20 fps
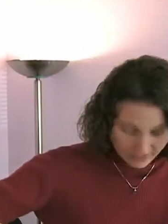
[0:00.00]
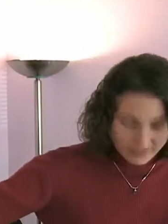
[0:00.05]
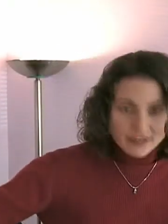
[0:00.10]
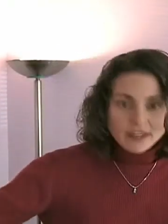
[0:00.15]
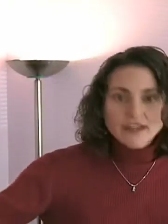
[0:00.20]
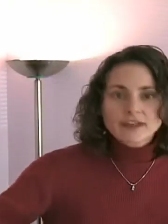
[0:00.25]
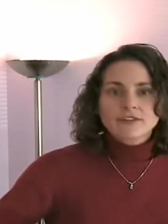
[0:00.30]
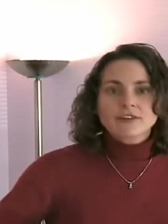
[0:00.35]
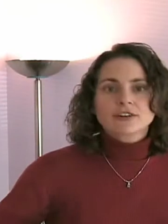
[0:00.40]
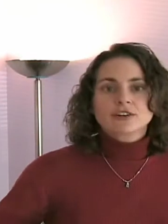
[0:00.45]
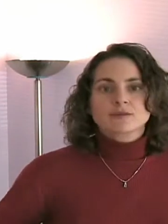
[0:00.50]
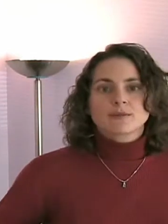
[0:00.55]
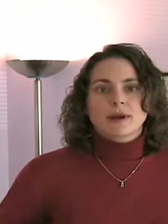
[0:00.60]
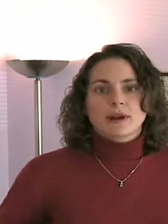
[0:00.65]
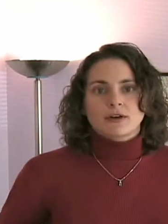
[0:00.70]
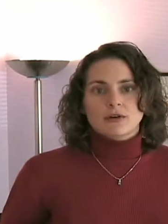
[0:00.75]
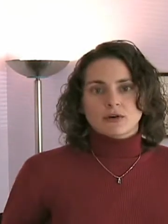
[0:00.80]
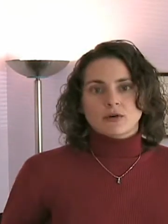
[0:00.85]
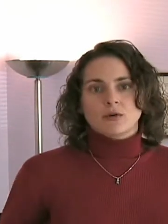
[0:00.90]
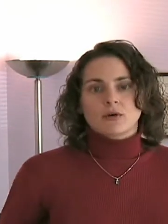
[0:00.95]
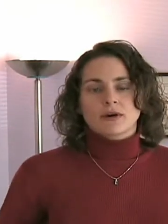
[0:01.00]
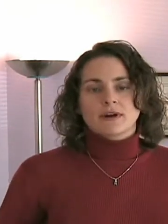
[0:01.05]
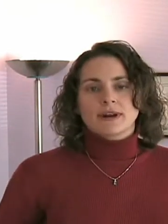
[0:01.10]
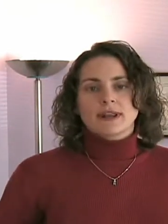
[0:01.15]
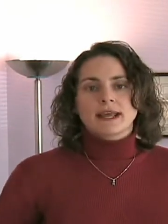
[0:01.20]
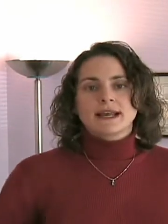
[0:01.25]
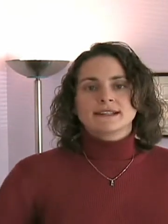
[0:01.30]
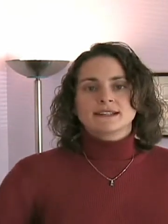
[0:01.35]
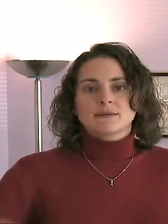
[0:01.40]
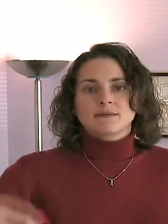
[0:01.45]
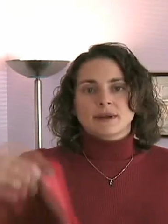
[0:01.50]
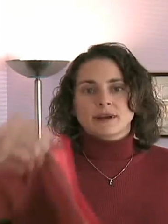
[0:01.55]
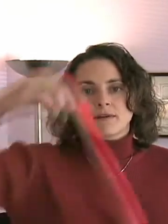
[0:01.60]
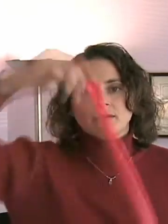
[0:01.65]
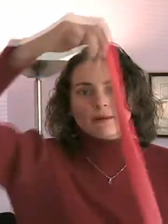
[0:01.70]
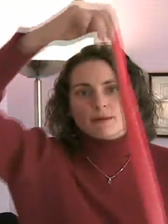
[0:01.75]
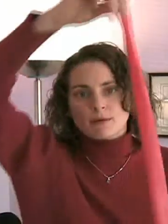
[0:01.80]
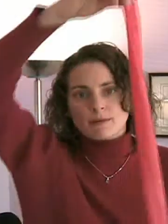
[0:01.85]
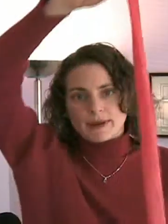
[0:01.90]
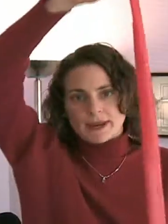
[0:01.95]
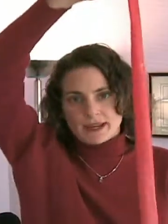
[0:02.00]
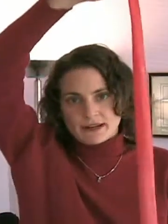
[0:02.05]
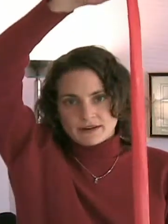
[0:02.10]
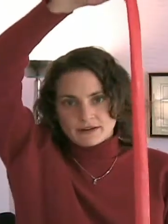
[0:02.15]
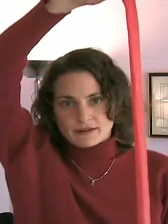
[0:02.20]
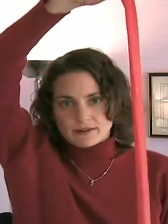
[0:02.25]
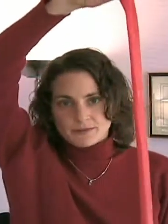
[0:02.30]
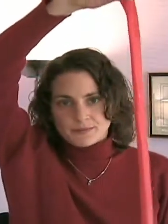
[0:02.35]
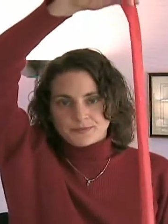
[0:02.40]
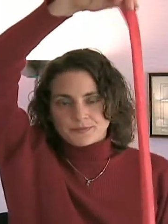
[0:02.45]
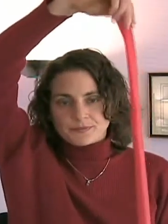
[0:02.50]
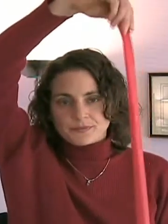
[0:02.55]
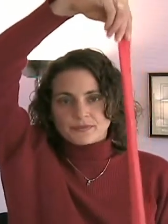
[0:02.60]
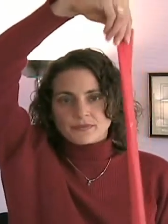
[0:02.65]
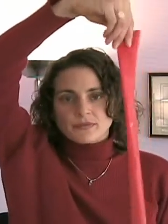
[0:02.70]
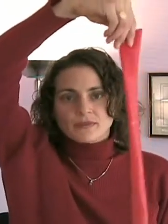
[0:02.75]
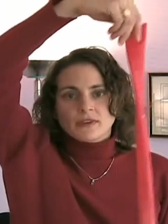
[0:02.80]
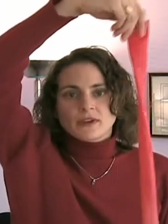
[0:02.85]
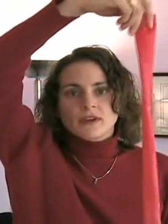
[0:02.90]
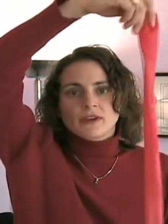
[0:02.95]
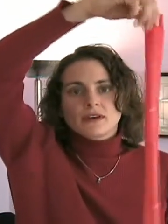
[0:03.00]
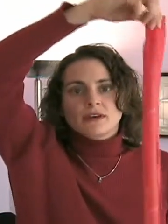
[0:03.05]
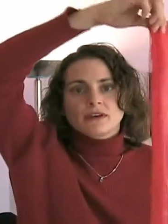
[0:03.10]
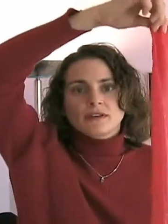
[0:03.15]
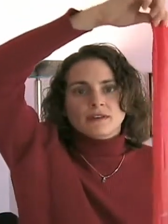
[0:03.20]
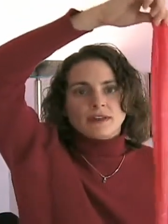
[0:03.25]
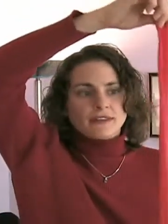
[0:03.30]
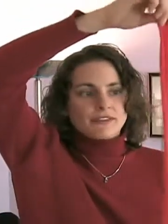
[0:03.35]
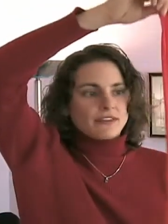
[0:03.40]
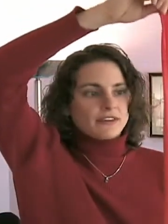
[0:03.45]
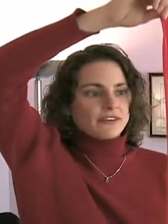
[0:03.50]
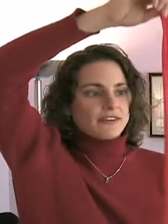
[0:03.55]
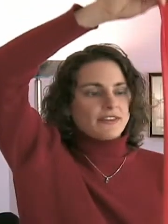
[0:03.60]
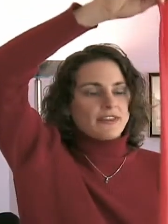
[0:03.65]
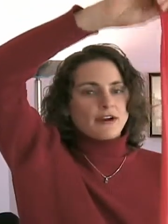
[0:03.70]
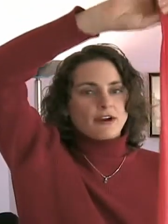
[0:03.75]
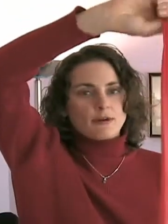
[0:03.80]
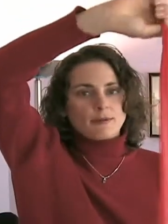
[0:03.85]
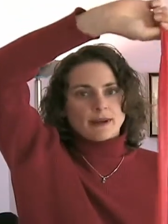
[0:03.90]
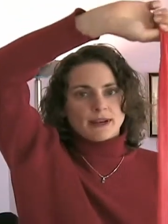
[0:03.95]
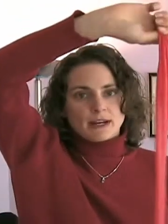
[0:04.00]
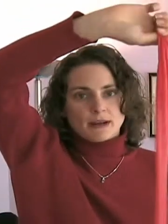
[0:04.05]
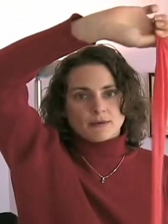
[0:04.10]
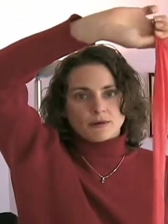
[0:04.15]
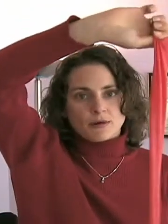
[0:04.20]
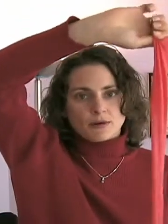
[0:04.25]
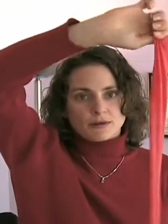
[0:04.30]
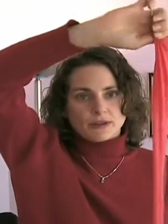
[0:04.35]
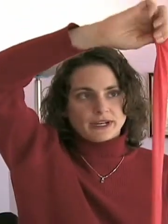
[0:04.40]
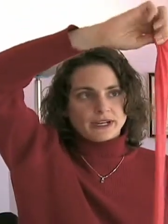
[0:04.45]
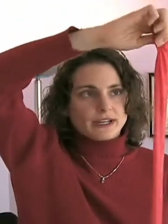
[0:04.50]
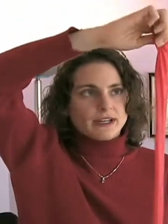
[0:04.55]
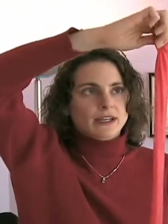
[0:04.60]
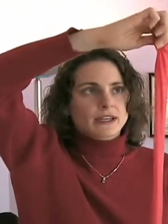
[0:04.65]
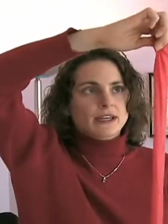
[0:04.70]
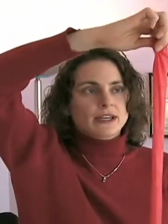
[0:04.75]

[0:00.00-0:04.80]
Think of your spinal cord as a big rubber band, like this Theorem I'm holding.